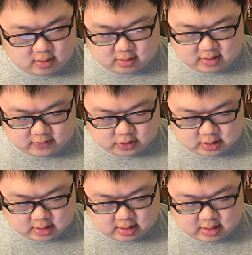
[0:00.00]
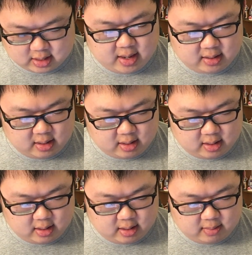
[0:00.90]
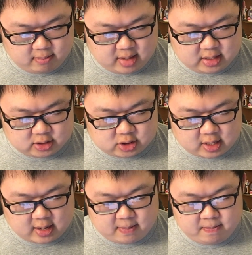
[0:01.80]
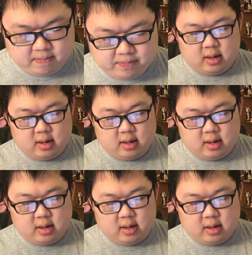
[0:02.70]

don't give a shit. Mega Medicham.